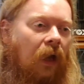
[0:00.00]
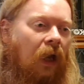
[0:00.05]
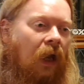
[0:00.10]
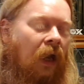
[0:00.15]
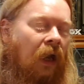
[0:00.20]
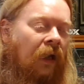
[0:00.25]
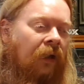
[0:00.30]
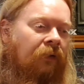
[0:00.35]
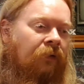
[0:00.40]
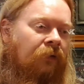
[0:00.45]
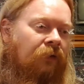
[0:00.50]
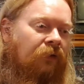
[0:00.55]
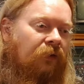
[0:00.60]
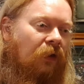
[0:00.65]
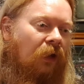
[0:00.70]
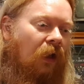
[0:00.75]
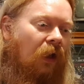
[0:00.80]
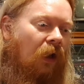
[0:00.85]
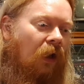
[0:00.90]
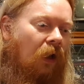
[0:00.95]
and
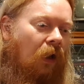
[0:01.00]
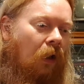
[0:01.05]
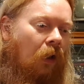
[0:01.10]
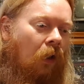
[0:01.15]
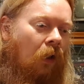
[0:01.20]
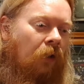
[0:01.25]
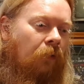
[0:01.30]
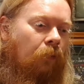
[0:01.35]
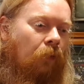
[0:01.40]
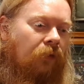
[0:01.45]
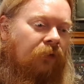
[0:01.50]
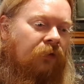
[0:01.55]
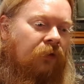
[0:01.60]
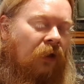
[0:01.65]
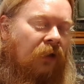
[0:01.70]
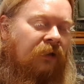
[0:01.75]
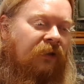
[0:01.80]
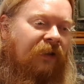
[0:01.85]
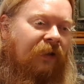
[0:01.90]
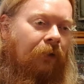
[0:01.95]
I wasn't
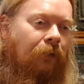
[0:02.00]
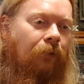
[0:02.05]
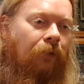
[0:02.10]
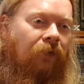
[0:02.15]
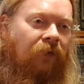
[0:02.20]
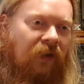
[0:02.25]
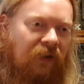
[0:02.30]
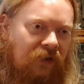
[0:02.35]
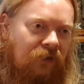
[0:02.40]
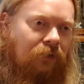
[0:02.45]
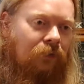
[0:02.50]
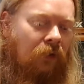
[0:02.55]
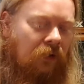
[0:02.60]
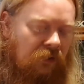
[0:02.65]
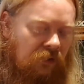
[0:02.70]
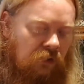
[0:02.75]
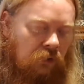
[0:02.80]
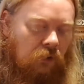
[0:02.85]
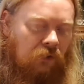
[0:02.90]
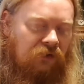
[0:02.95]
until this
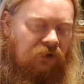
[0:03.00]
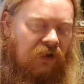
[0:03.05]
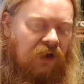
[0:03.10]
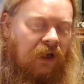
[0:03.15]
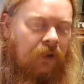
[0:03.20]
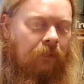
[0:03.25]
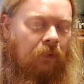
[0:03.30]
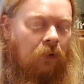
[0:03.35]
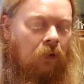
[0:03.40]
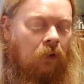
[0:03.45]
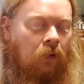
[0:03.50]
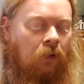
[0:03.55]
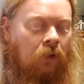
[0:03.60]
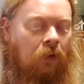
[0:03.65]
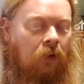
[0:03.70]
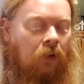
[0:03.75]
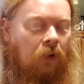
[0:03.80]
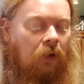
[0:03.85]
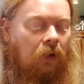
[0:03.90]
franchise came along.